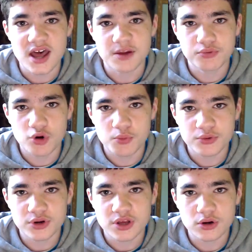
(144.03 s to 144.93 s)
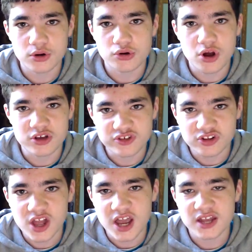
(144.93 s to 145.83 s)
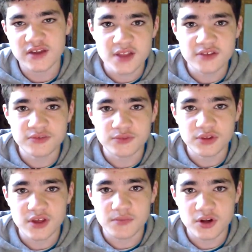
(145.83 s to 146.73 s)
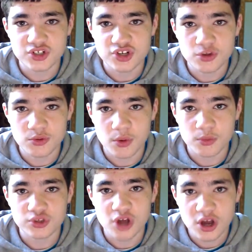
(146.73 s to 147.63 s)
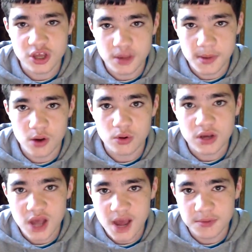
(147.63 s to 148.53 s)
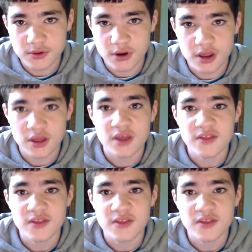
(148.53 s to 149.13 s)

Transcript: not appropriate or cross the line. That doesn't really have much to do with what we're talking about, copyright.